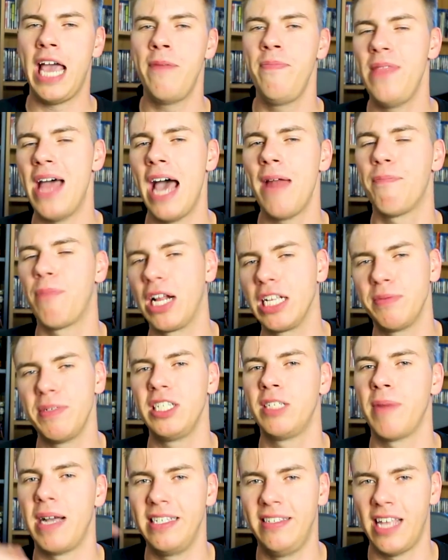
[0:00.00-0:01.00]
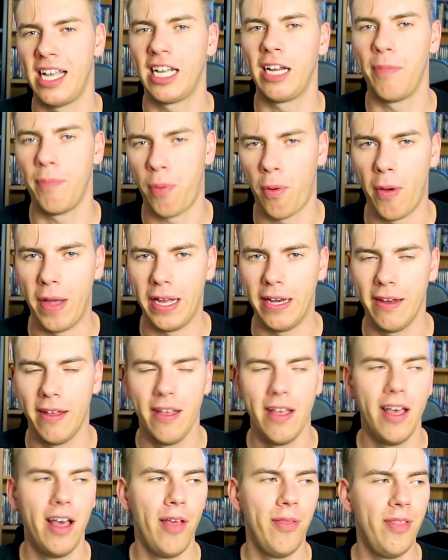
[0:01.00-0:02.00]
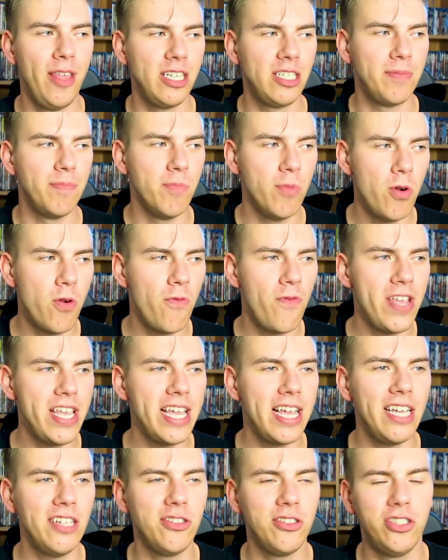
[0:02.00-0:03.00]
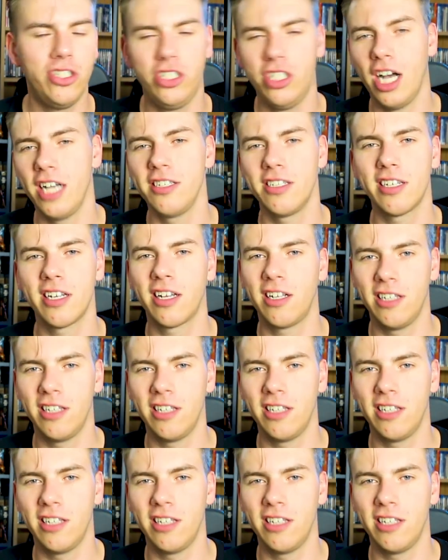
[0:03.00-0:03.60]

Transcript: And that brings me to my second point. This movie is just